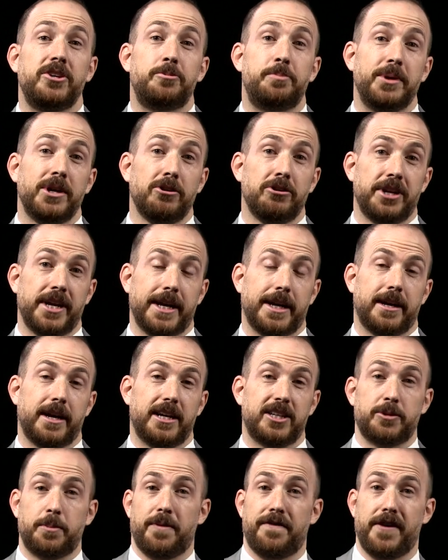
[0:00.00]
Peace
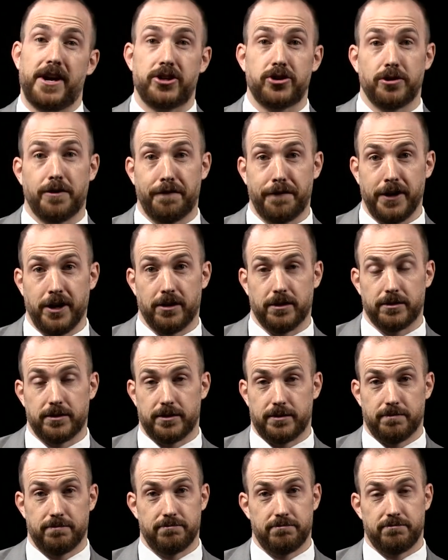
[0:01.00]
building is a professional
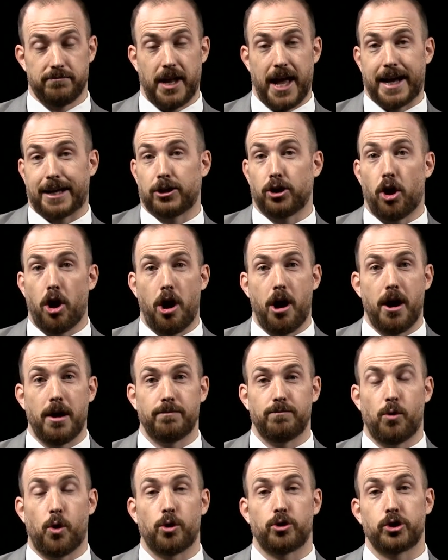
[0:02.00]
field, like
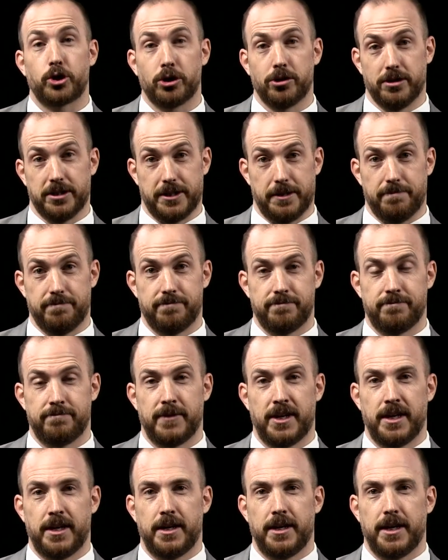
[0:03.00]
law or journalism.
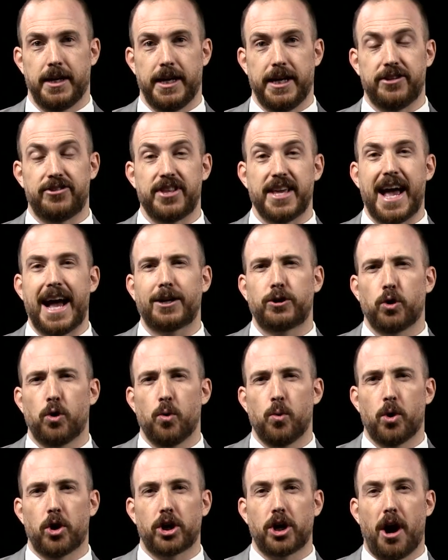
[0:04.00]
It's the
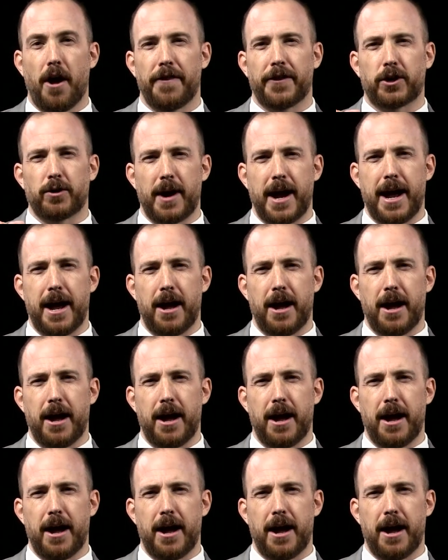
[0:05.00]
actual work on the